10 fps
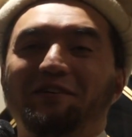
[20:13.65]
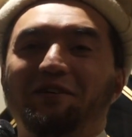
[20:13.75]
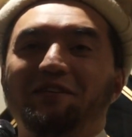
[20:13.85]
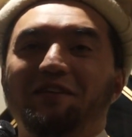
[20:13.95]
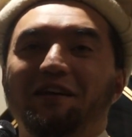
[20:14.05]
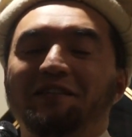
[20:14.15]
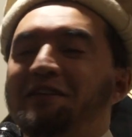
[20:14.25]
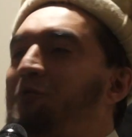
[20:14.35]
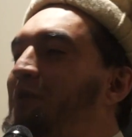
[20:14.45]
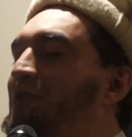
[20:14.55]
Right?
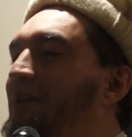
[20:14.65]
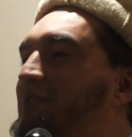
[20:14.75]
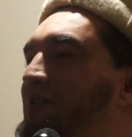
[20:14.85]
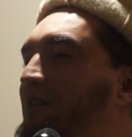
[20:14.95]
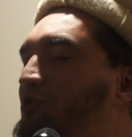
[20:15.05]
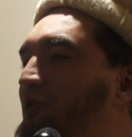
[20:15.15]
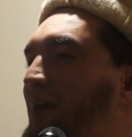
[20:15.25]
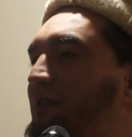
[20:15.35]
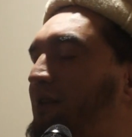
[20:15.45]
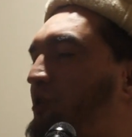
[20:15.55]
And then when you enter into
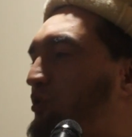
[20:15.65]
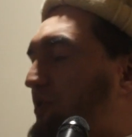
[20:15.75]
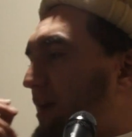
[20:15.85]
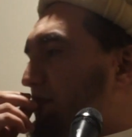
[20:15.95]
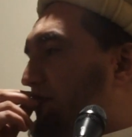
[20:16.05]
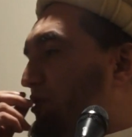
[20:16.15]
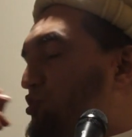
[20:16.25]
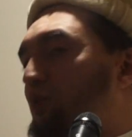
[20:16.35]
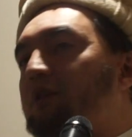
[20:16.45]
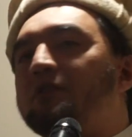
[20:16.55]
that and you taste the
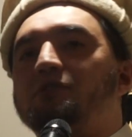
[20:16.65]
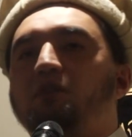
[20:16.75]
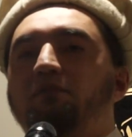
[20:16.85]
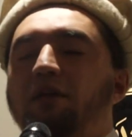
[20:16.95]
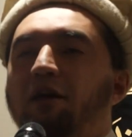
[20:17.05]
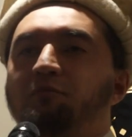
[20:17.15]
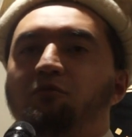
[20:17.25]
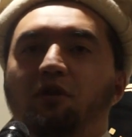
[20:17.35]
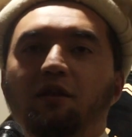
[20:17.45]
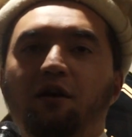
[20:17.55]
sweetness of
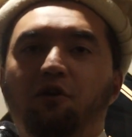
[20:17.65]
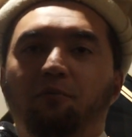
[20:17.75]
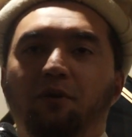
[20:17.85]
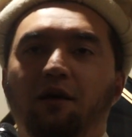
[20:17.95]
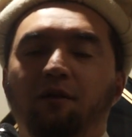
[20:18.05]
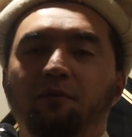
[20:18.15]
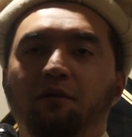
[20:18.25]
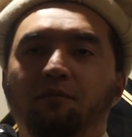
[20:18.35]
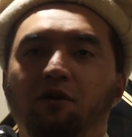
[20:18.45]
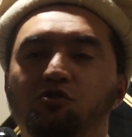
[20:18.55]
Alhamdulillah Rabbul
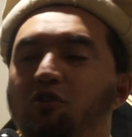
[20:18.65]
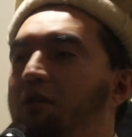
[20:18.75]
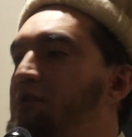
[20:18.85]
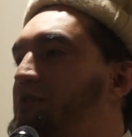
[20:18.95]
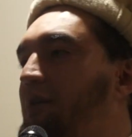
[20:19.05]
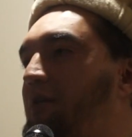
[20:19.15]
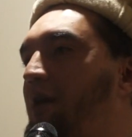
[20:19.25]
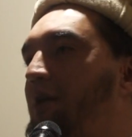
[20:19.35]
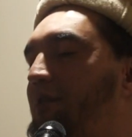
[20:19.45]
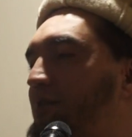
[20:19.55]
Alameen, our scholars
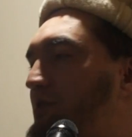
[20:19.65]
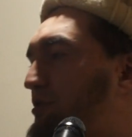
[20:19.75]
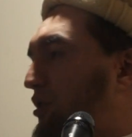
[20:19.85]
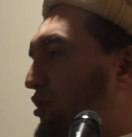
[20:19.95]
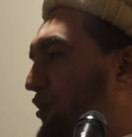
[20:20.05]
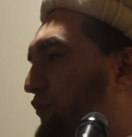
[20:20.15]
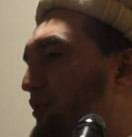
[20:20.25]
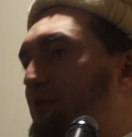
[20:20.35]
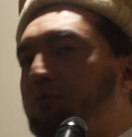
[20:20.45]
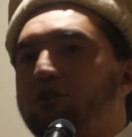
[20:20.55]
said, this is the cure
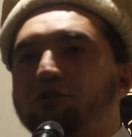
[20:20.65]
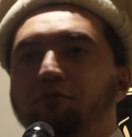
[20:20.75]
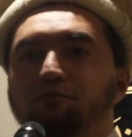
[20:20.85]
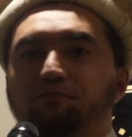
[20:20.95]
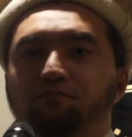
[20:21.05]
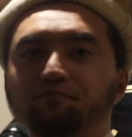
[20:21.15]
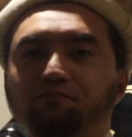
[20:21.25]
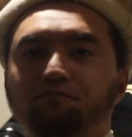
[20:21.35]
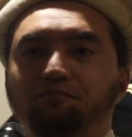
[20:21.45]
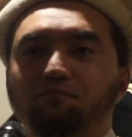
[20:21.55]
for depression.
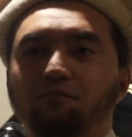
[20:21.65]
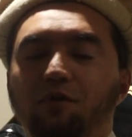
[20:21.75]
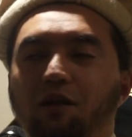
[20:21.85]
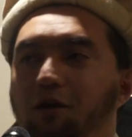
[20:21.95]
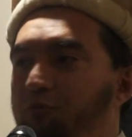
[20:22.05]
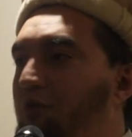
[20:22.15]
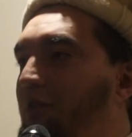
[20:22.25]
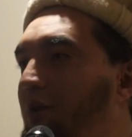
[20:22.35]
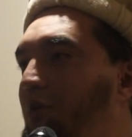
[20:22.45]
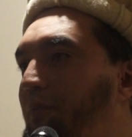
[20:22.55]

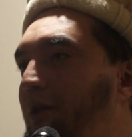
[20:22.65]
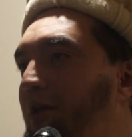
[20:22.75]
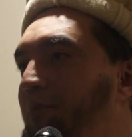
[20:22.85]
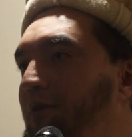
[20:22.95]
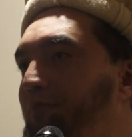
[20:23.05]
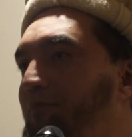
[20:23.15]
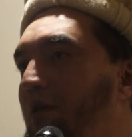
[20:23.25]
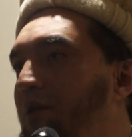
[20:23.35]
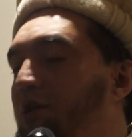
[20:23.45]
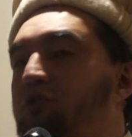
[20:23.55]
Alhamdulillah Rabbul Alameen,
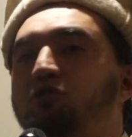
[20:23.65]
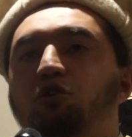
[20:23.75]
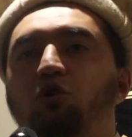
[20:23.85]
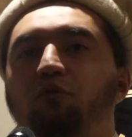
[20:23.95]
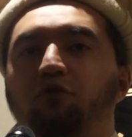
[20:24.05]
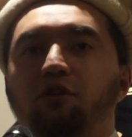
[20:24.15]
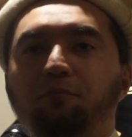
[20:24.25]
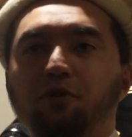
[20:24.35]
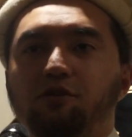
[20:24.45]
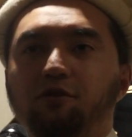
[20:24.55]
is the cure for
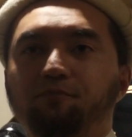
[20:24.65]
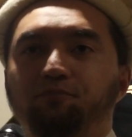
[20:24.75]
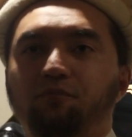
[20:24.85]
depression.